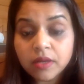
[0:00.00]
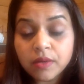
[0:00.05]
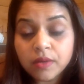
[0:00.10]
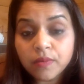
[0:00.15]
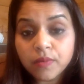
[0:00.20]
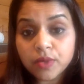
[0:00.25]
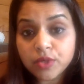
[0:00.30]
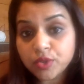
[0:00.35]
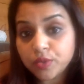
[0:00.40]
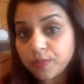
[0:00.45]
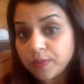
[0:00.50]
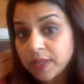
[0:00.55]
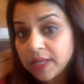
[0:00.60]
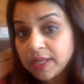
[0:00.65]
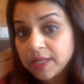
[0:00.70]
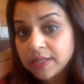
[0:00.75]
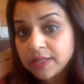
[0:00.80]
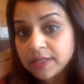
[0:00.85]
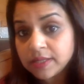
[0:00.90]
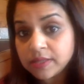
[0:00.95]
which
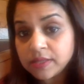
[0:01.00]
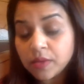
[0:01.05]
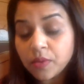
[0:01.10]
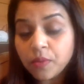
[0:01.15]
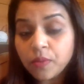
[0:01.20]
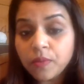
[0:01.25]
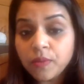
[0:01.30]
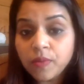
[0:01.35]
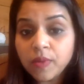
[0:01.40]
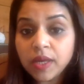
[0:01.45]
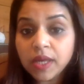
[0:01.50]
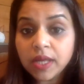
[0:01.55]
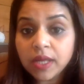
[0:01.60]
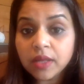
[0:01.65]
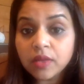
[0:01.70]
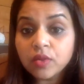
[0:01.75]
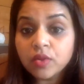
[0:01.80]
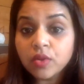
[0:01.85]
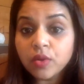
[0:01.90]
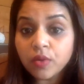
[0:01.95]
means we
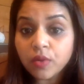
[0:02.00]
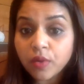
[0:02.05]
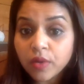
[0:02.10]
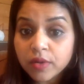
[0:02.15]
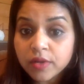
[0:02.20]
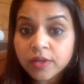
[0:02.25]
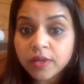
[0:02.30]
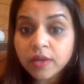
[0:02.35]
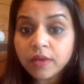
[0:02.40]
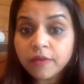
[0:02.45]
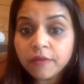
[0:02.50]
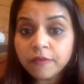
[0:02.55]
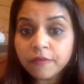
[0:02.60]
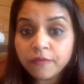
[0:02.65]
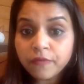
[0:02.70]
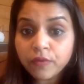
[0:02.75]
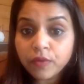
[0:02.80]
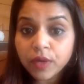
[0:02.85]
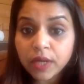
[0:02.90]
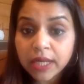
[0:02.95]

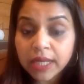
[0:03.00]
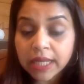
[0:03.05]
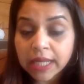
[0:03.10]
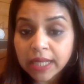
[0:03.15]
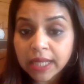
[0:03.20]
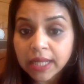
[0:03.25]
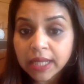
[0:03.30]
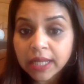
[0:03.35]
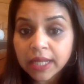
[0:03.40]
thoughtfully